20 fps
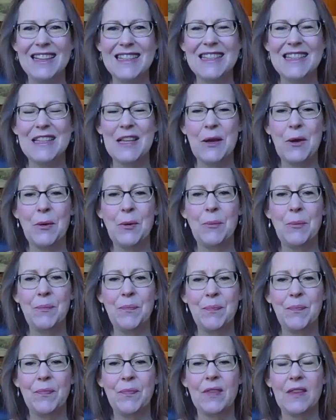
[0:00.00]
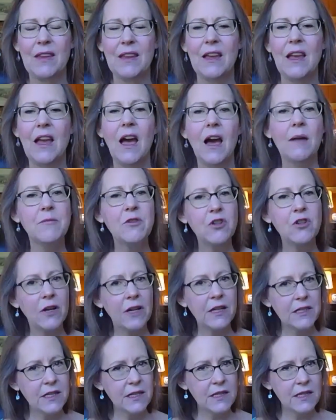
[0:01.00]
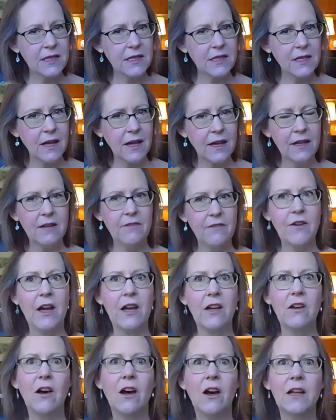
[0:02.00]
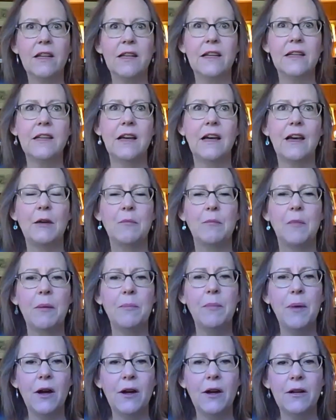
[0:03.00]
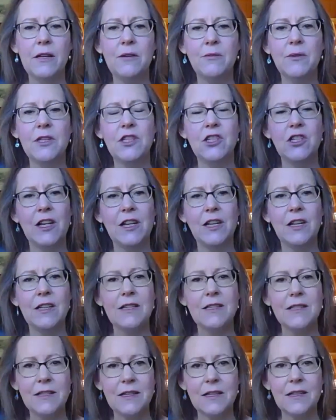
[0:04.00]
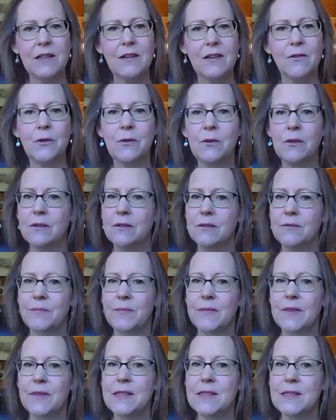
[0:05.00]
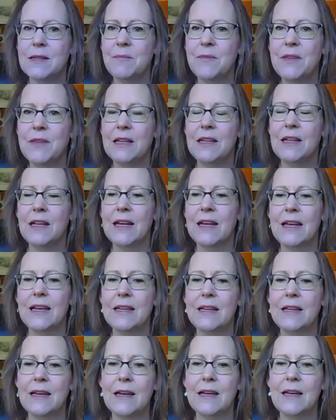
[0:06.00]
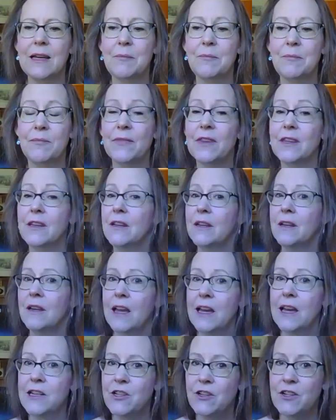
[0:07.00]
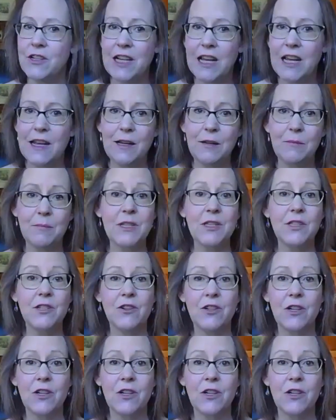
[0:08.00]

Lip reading: So I'm trying to decide if I call it a party with Jane Austen or something like entertaining Mr.